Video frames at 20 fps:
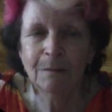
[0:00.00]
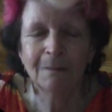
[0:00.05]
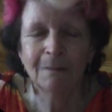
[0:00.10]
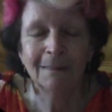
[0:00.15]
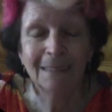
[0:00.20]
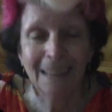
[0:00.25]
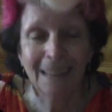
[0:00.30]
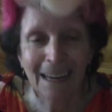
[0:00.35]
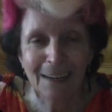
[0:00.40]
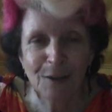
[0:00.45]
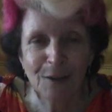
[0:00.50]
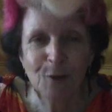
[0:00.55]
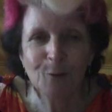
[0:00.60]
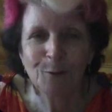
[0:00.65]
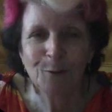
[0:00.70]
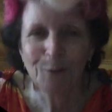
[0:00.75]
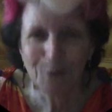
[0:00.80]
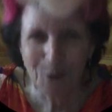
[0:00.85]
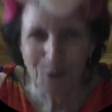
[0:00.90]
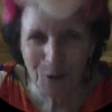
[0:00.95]

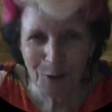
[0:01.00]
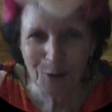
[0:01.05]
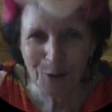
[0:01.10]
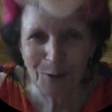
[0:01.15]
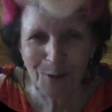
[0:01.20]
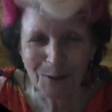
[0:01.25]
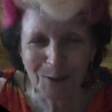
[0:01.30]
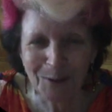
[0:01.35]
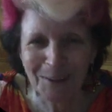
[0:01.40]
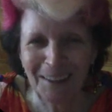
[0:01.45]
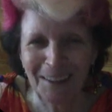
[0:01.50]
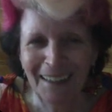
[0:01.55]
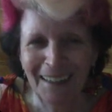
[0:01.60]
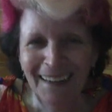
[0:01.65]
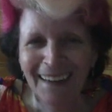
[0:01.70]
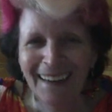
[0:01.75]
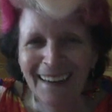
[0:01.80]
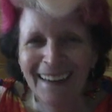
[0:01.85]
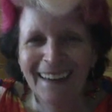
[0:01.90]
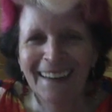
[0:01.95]
natural neutrals,
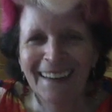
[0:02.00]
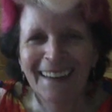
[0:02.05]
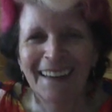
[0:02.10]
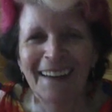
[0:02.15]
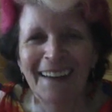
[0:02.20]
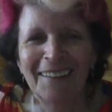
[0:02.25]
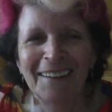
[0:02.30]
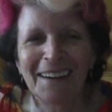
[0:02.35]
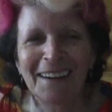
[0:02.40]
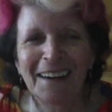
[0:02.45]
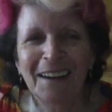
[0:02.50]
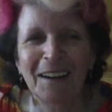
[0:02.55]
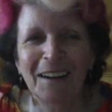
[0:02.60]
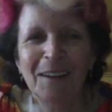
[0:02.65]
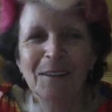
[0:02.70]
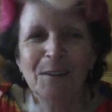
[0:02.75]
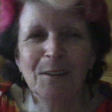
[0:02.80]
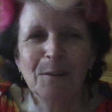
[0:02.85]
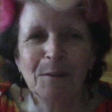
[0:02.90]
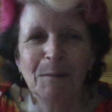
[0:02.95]
allowing yellow
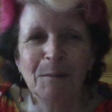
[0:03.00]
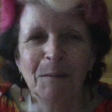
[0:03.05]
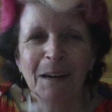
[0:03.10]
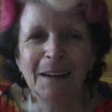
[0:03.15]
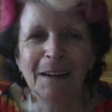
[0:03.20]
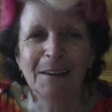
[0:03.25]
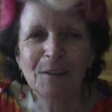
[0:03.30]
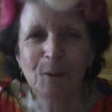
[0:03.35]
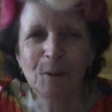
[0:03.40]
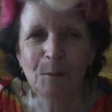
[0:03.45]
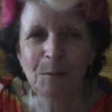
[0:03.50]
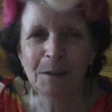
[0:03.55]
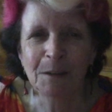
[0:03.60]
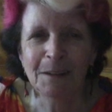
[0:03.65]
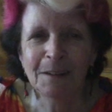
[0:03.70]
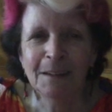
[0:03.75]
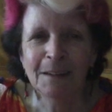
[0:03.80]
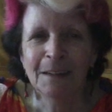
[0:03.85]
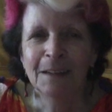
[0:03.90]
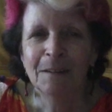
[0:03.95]
to remain dominant
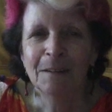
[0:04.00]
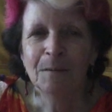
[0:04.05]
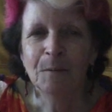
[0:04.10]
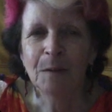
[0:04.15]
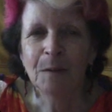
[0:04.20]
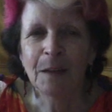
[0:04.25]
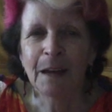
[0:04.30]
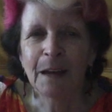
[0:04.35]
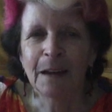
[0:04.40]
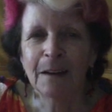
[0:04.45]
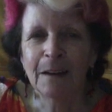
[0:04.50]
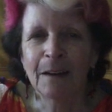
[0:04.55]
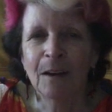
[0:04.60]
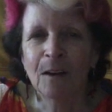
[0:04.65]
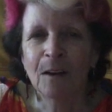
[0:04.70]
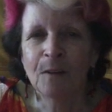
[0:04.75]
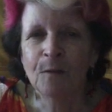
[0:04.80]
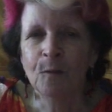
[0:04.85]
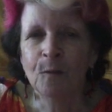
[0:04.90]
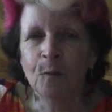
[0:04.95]
without
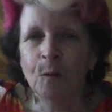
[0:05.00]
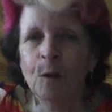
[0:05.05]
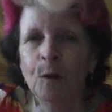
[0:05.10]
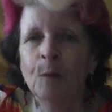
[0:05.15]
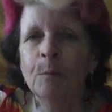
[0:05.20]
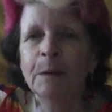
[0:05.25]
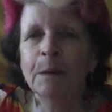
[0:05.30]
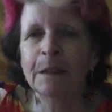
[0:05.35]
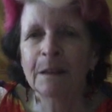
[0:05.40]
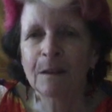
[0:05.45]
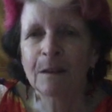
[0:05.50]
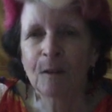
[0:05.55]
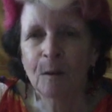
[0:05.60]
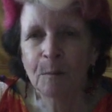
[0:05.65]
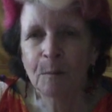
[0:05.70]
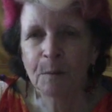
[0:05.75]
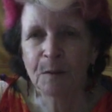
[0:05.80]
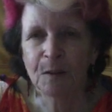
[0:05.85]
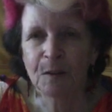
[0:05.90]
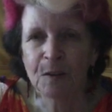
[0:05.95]
overwhelming the
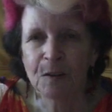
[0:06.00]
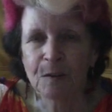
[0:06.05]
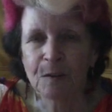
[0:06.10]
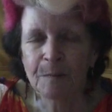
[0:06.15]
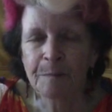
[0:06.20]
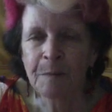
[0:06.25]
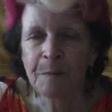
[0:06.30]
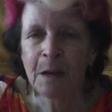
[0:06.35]
composition.